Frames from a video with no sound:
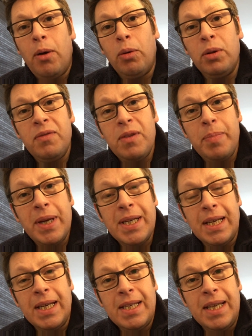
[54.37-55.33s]
of the
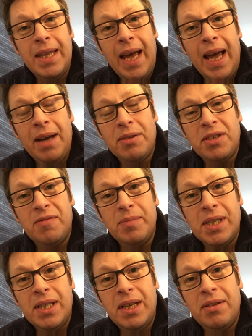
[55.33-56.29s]
biscuits in the house have
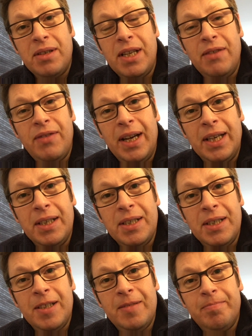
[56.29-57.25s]
mysteriously
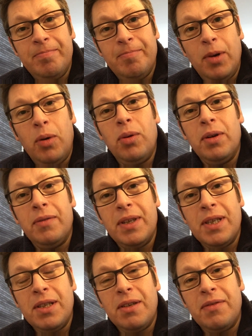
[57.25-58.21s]
vanished. All of
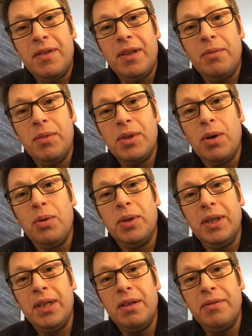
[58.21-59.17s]
the stuff that was
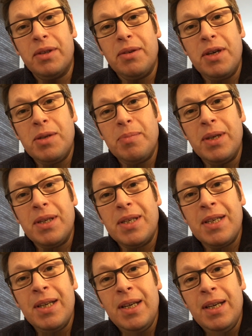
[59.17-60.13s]
hoarded over
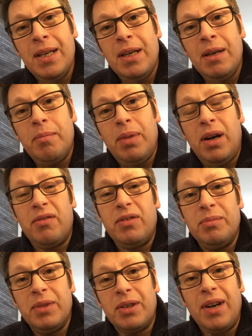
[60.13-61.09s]
Christmas, apart
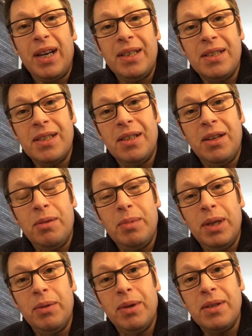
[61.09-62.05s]
from the crackers that
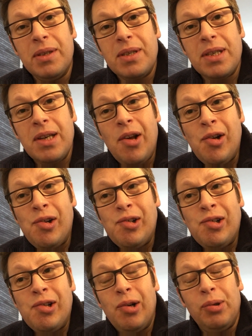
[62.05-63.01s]
nobody wants,
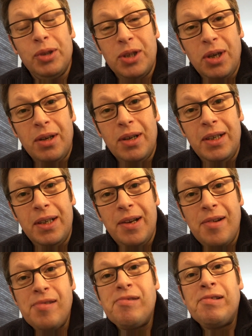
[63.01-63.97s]
all the chocolate,